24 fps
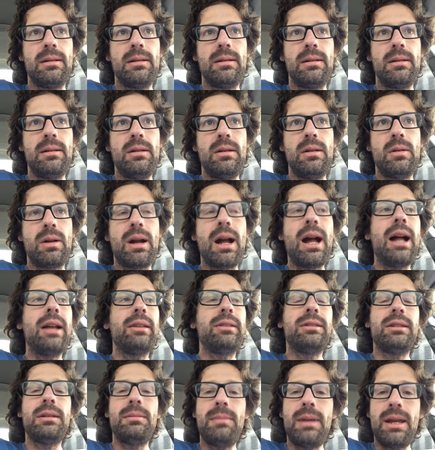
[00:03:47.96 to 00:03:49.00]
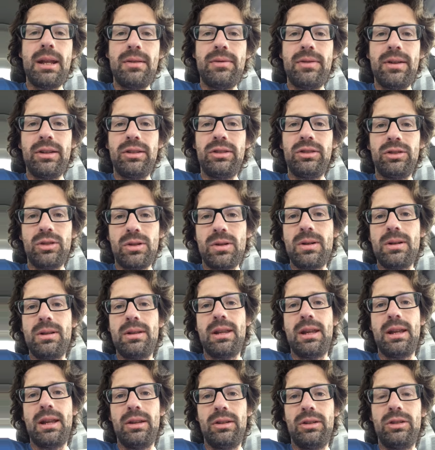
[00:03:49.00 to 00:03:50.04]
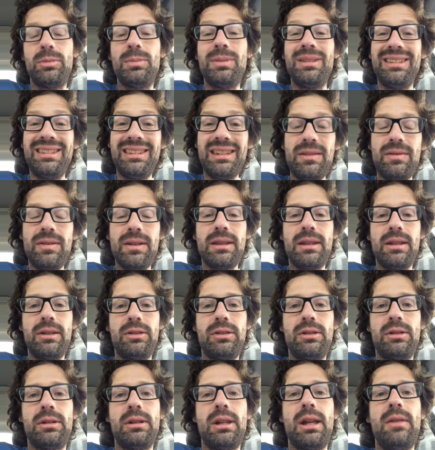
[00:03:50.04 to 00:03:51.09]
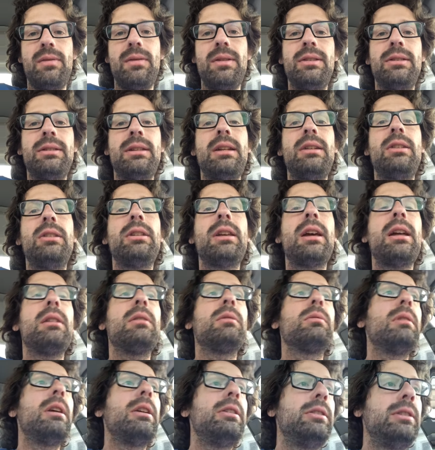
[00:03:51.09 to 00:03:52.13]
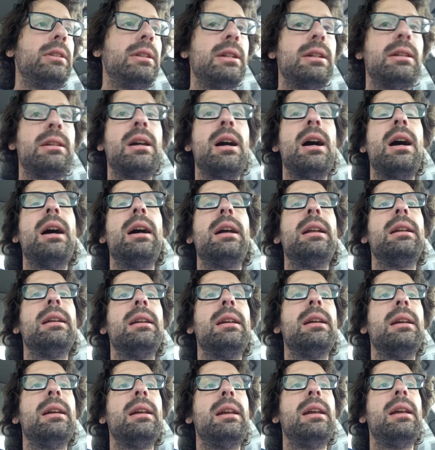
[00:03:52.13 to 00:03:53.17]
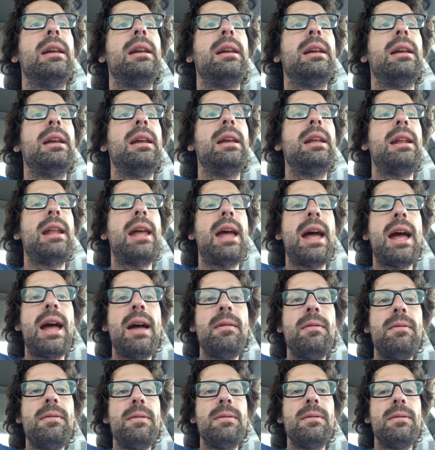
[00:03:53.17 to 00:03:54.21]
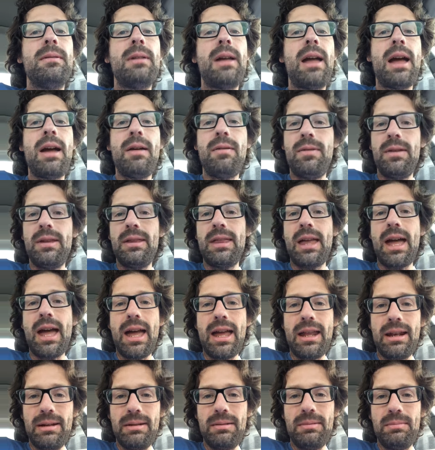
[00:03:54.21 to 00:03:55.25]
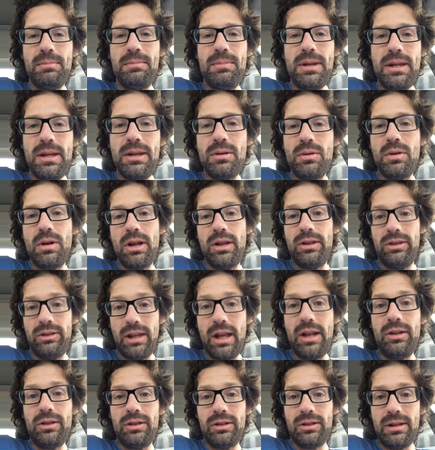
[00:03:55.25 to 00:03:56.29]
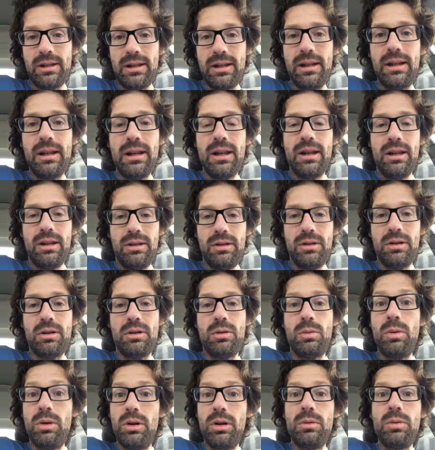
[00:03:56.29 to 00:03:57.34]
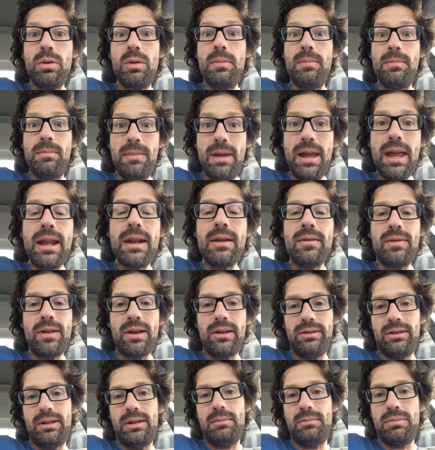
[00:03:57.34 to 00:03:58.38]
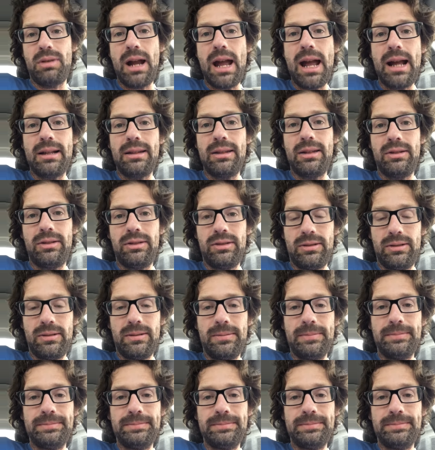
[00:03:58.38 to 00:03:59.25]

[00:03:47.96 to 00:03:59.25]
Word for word: you know, constantly manifest certain things, specific things in your life, instead just kind of resting in God and have having that be essentially your quote unquote manifesting practice